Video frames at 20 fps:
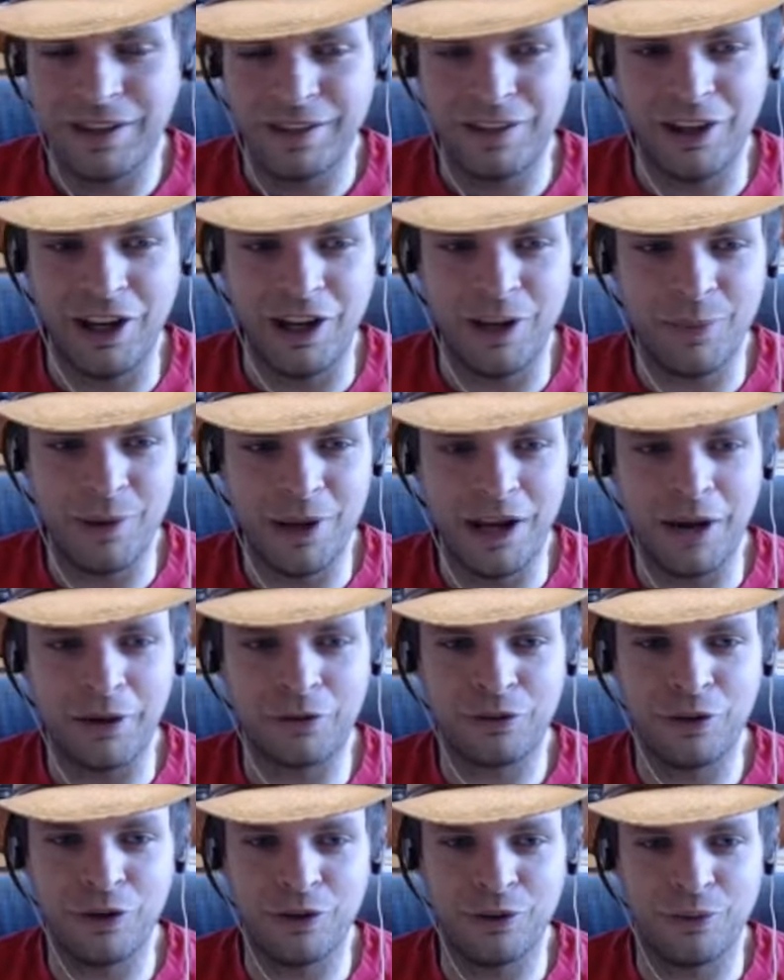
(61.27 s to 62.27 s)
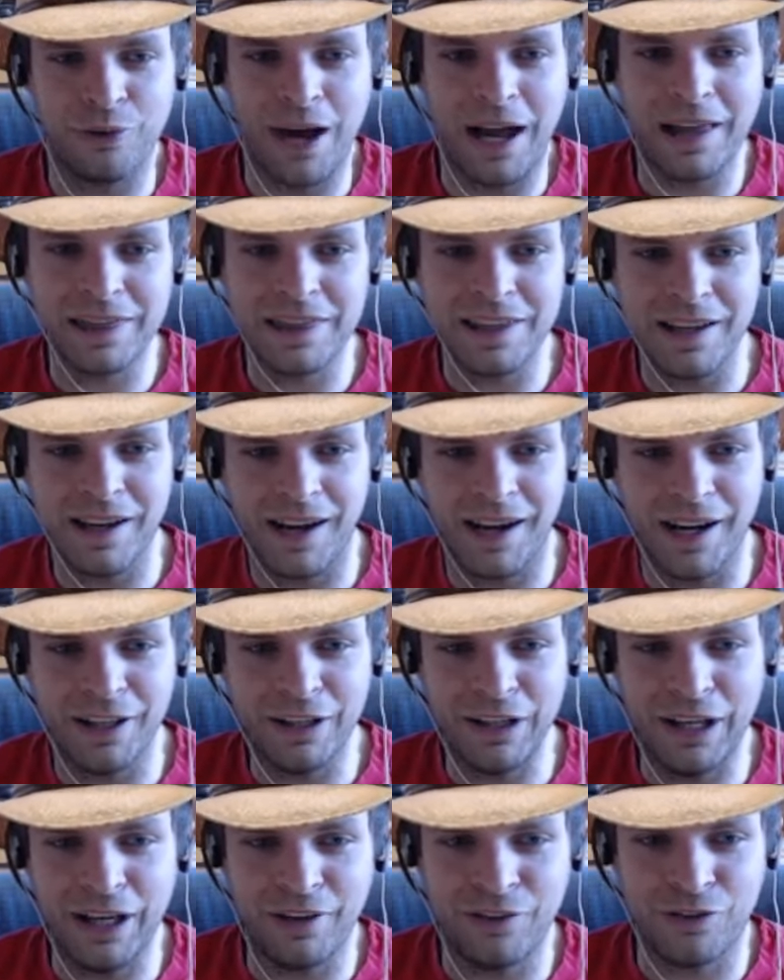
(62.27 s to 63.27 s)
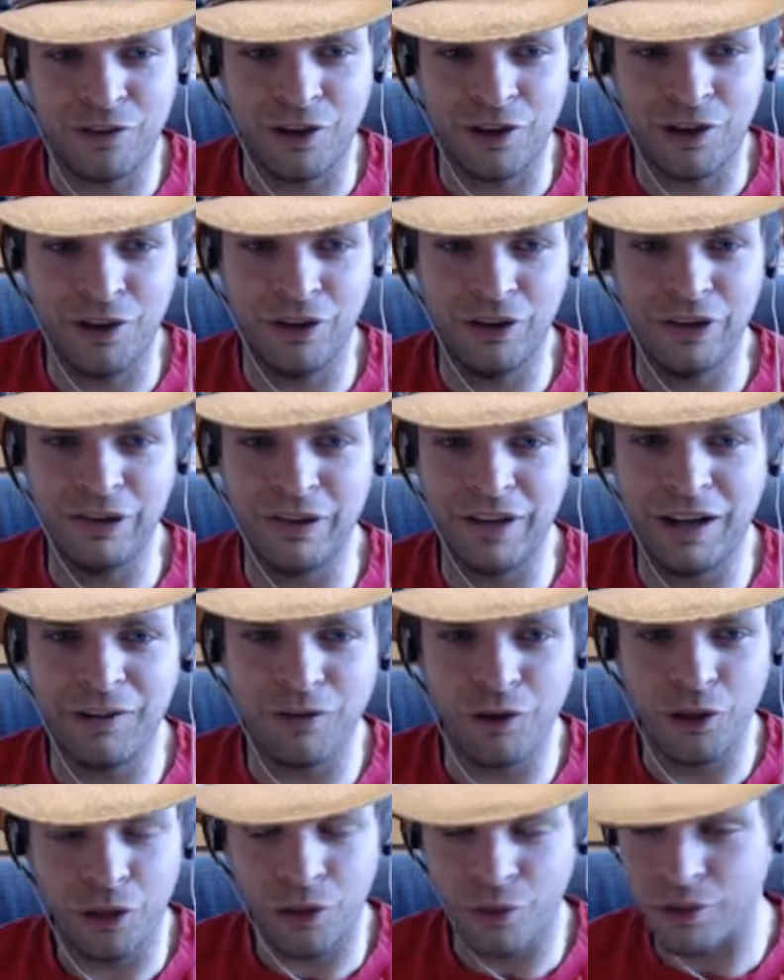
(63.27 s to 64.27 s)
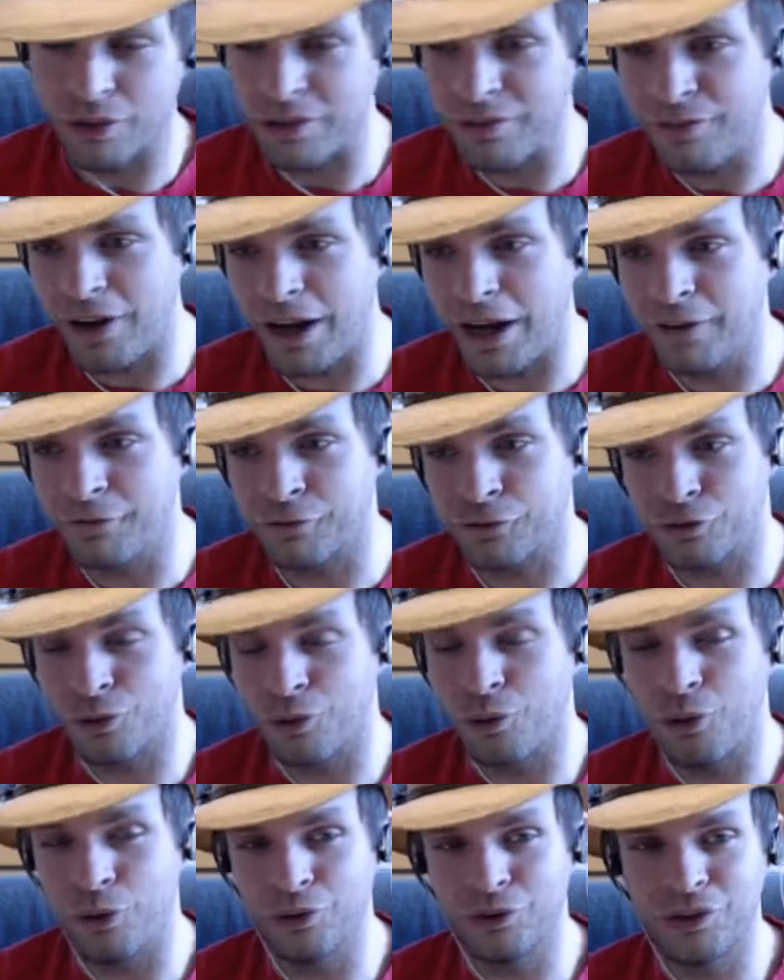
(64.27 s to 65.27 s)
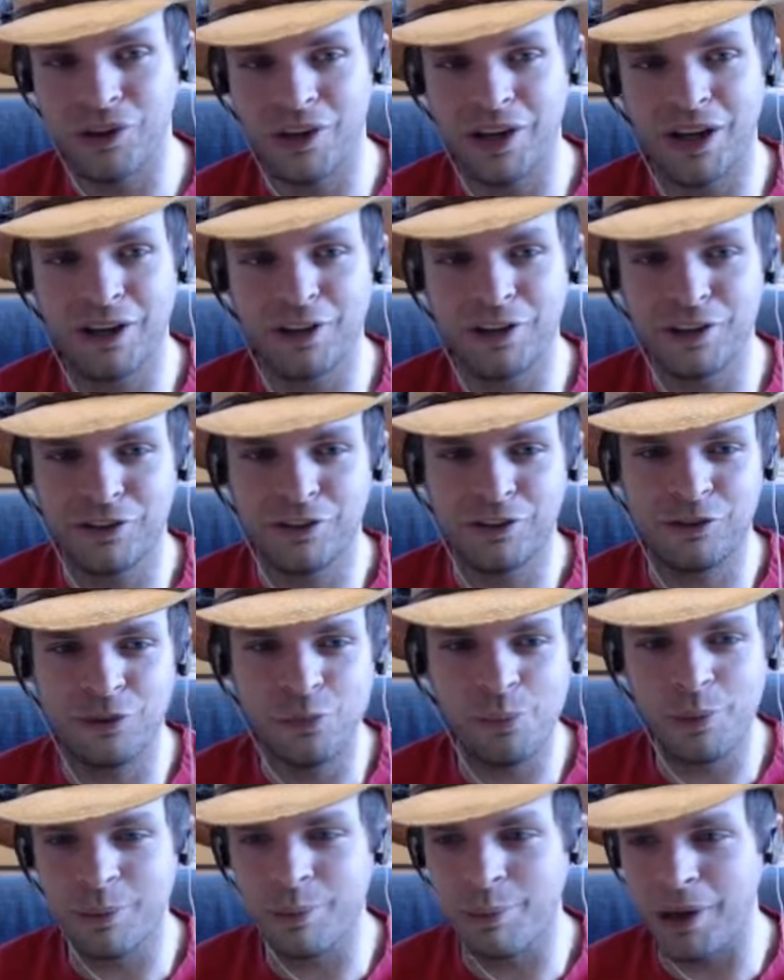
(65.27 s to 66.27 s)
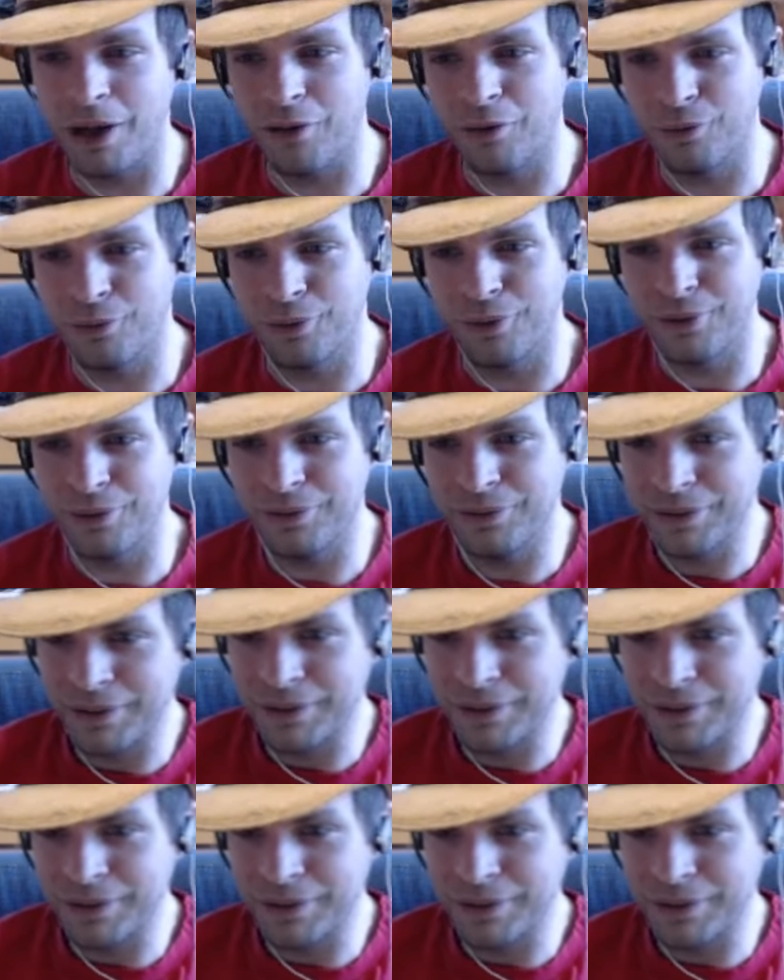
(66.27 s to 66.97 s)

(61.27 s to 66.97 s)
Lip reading: taking me out to Arathi Highlands to kill a level 35 troll to get a stupid belt rune.